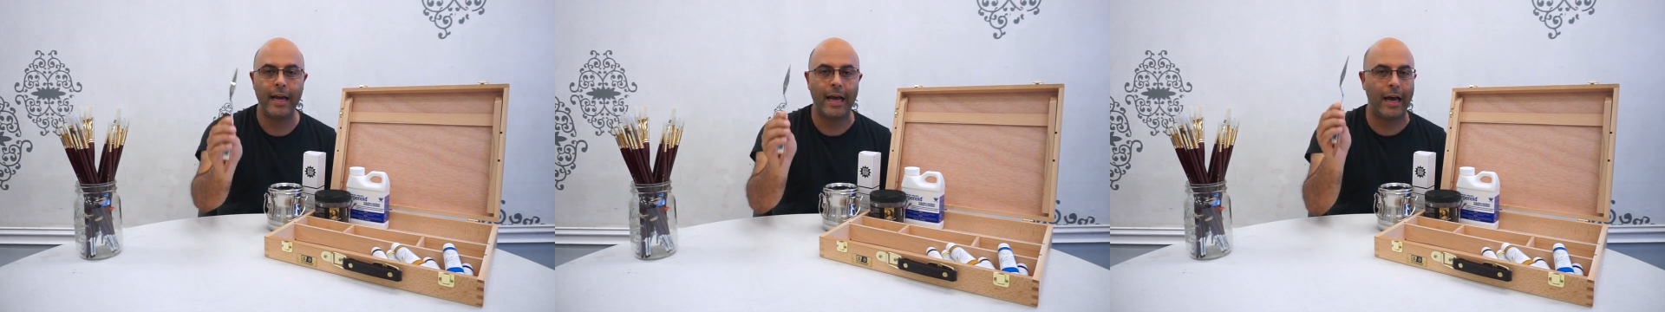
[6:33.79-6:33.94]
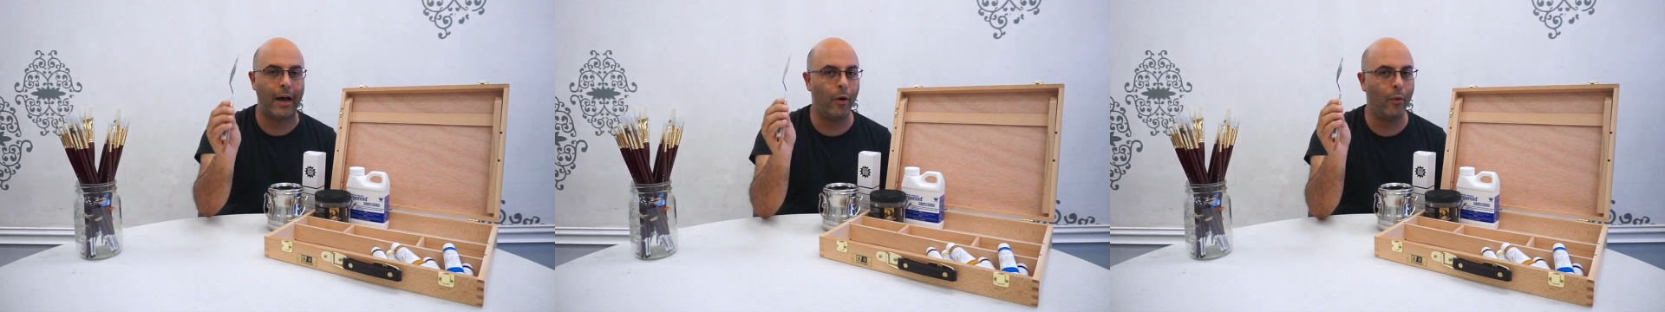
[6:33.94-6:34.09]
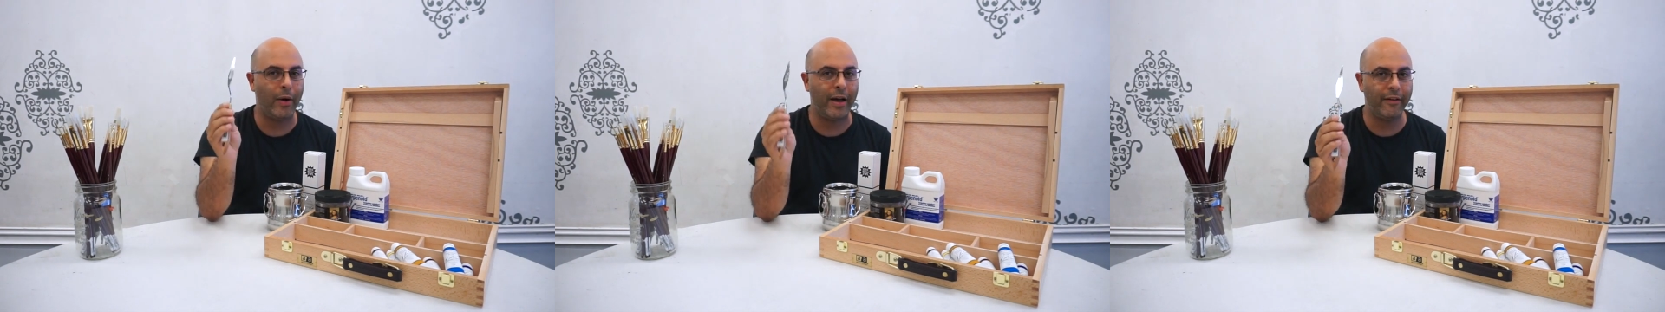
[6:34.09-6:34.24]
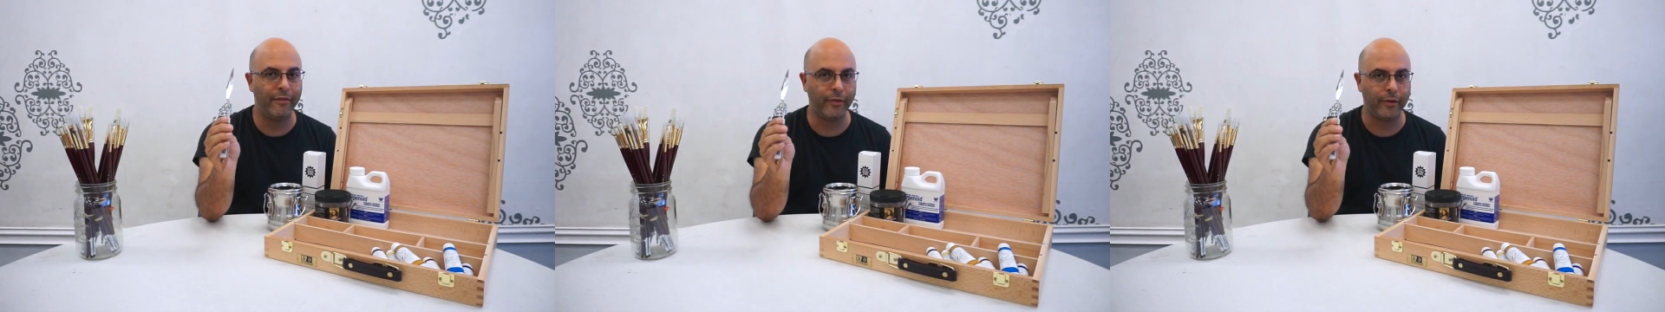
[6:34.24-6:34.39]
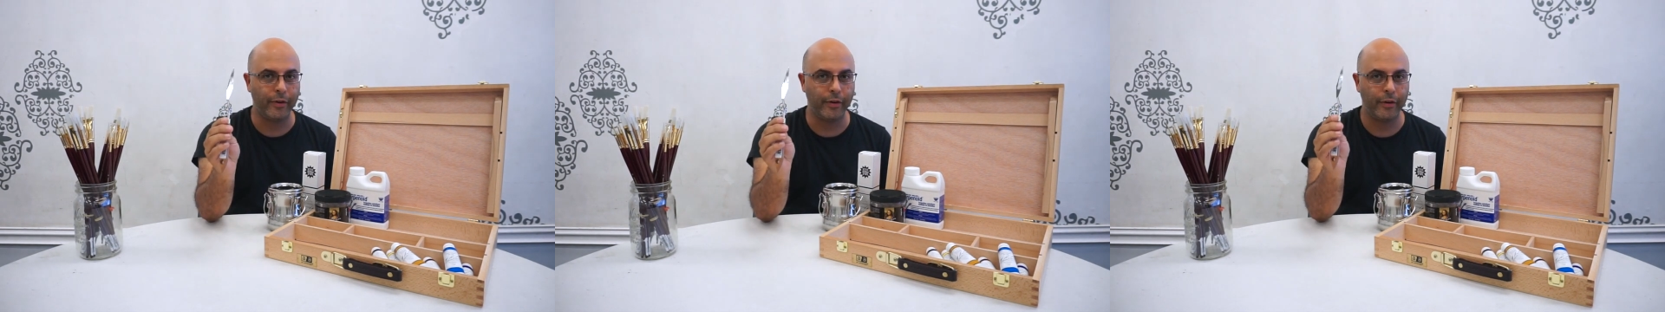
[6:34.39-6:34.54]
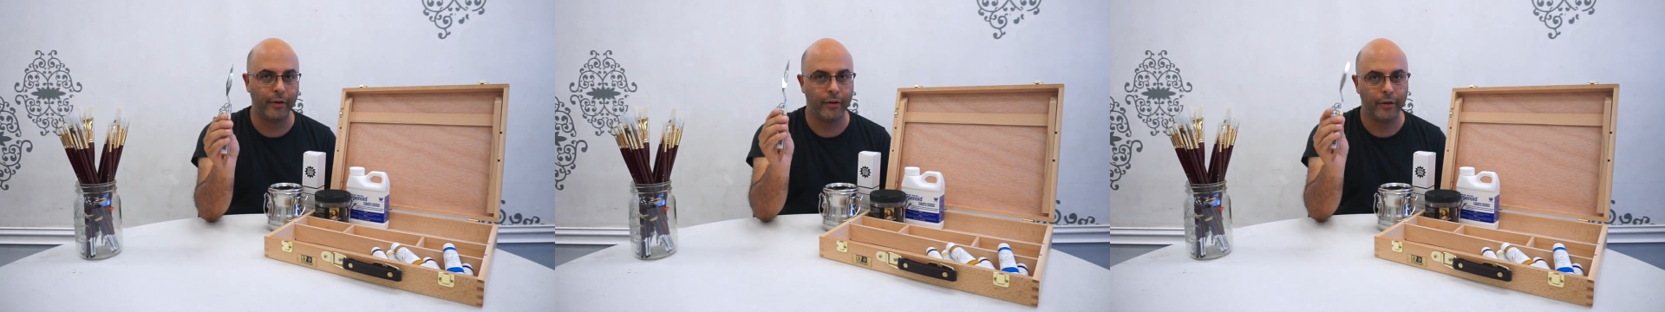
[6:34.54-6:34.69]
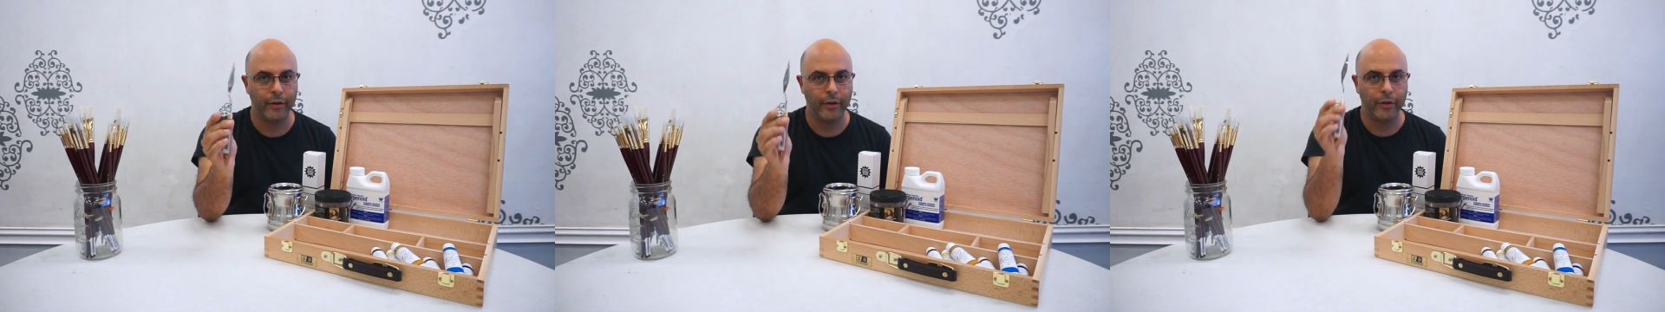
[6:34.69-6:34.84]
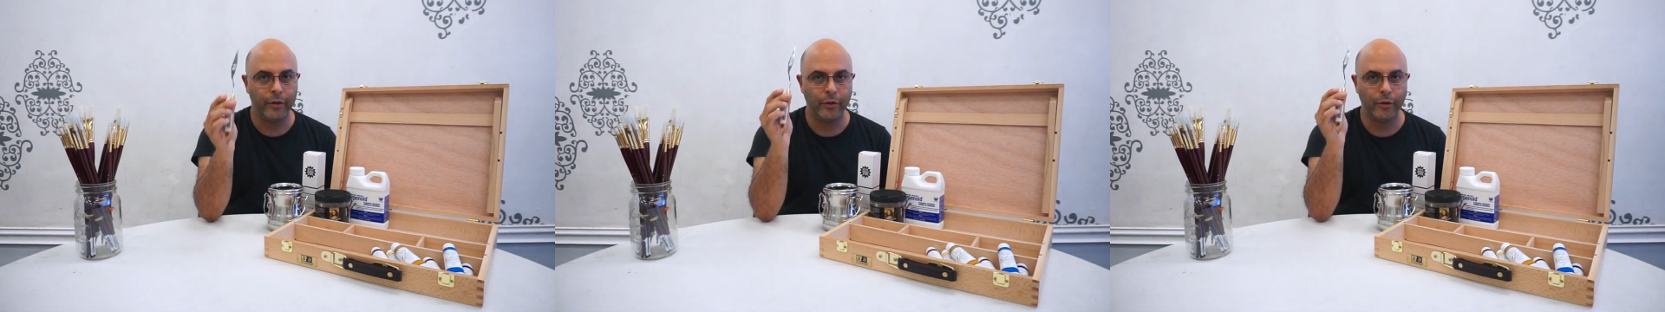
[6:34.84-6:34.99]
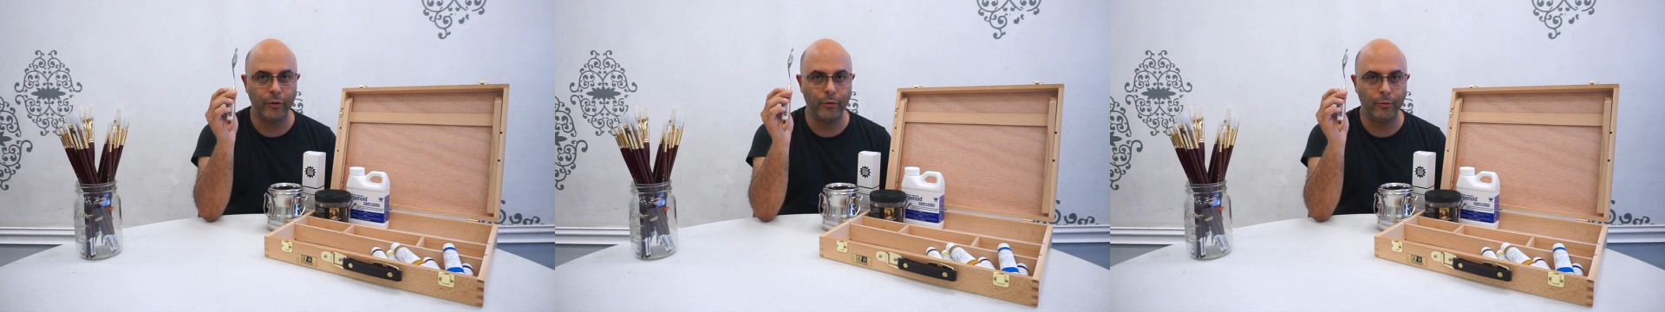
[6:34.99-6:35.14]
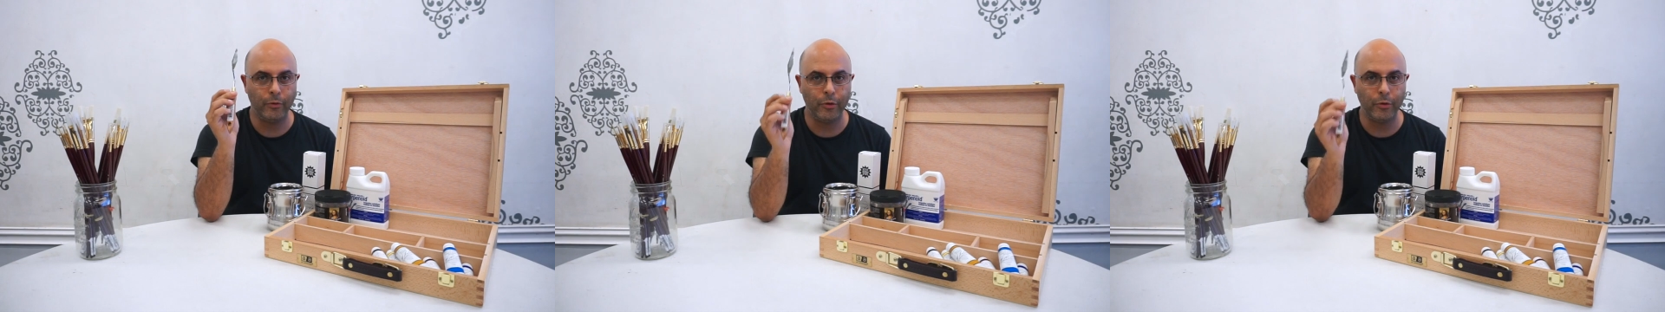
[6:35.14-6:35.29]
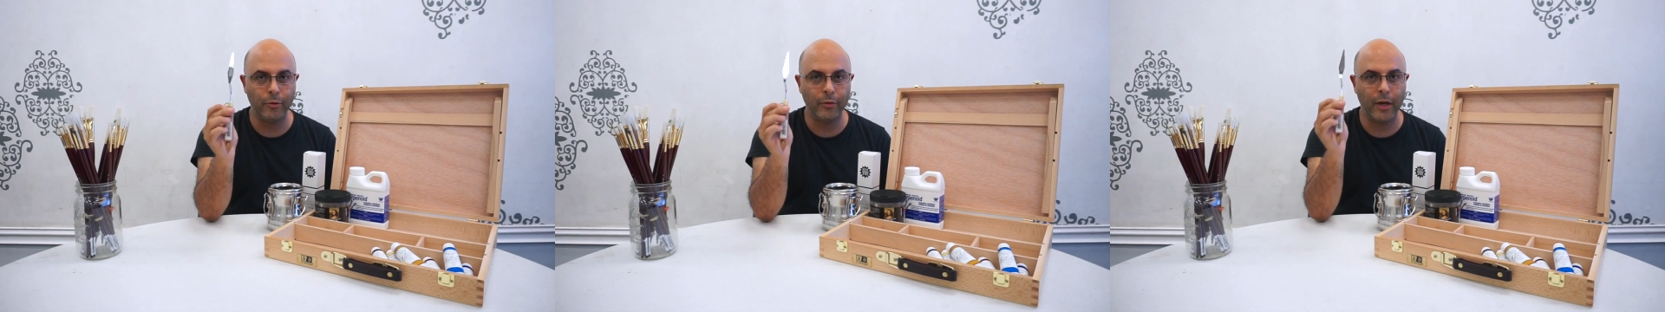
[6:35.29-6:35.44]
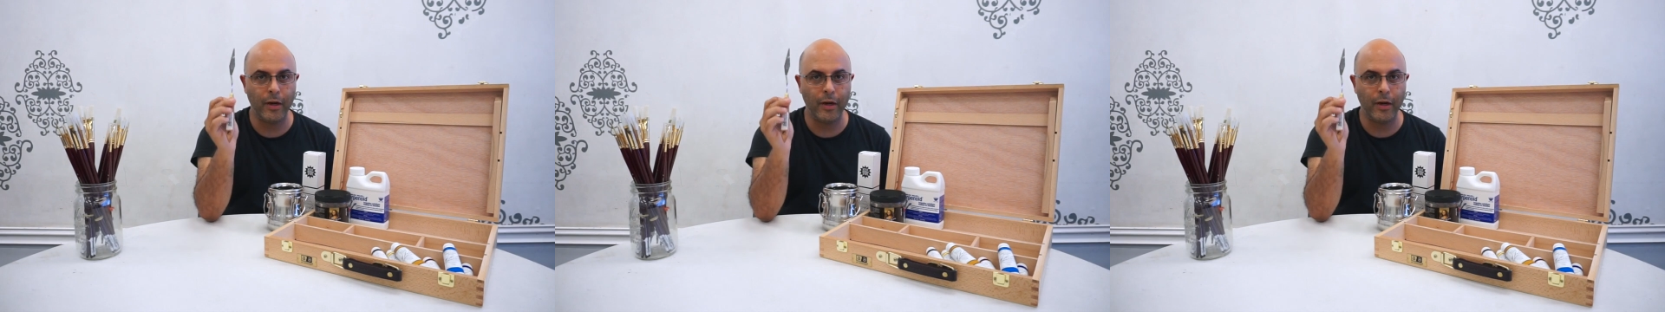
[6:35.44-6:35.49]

However, you do